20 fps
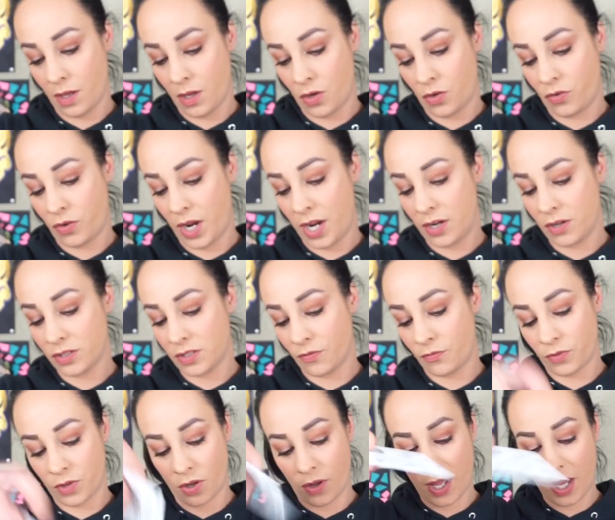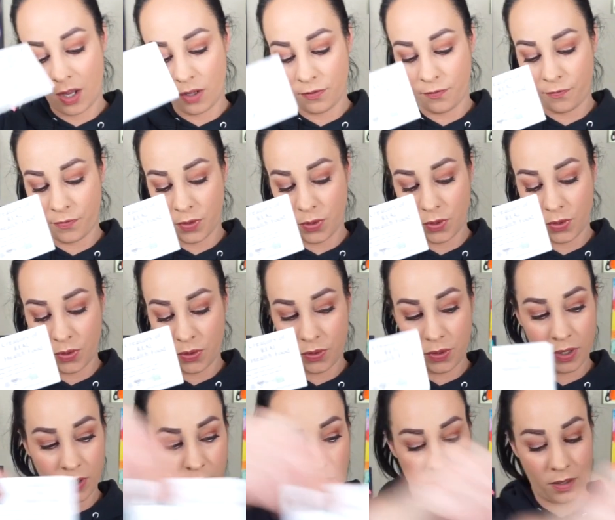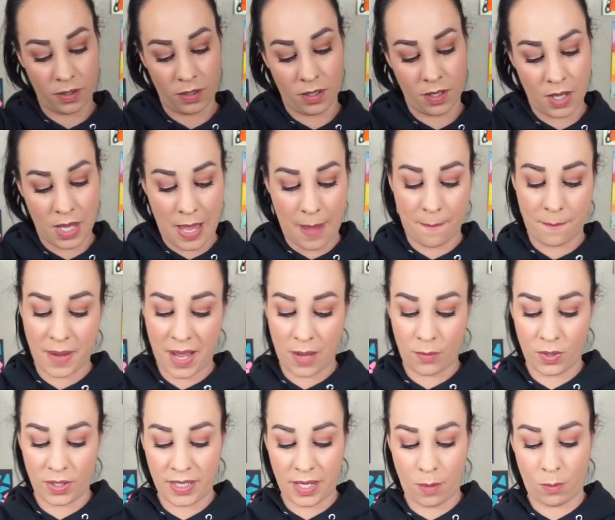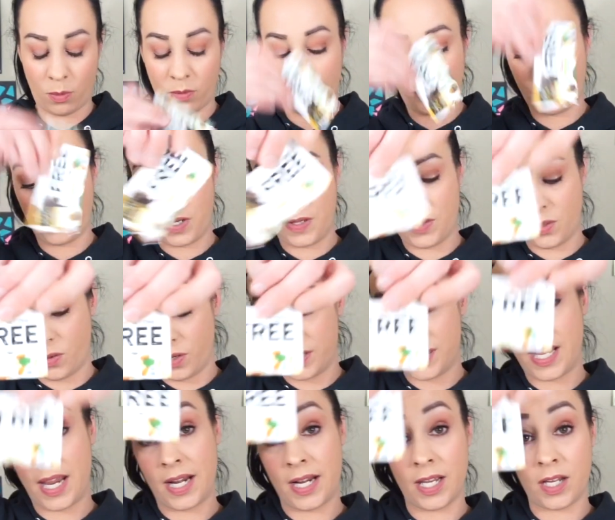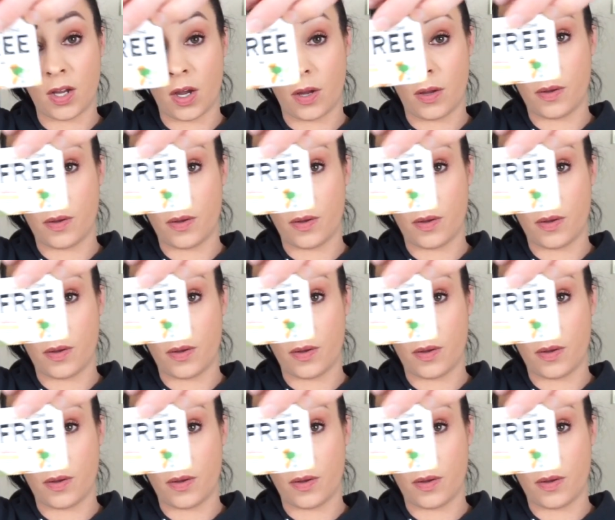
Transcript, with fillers: creators of real health food. Buy one, get one free, the organic